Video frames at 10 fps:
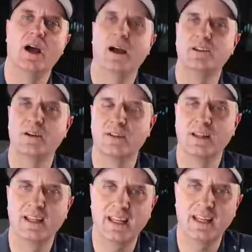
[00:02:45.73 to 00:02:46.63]
I do have the
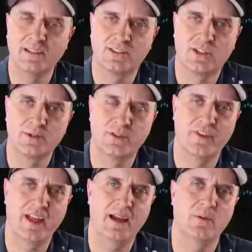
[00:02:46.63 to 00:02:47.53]
link in the description for
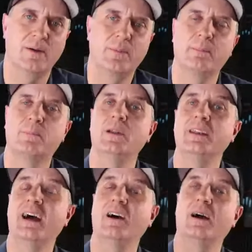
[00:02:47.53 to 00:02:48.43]
that. I've been
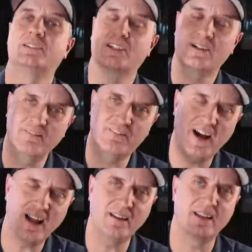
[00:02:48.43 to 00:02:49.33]
putting out, I started
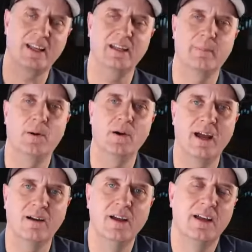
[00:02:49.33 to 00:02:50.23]
finally getting to put
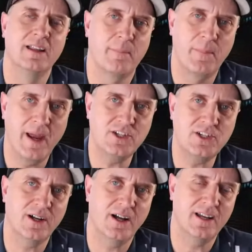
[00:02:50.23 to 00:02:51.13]
out the
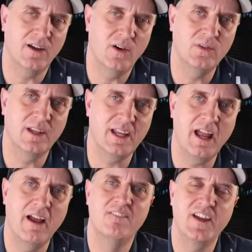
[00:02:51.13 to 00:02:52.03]
Patreon
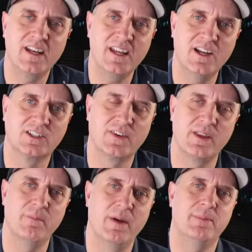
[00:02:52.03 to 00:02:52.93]
only videos for the
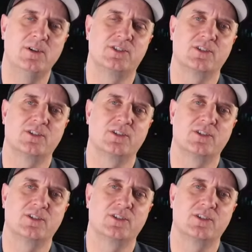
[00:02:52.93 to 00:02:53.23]
members.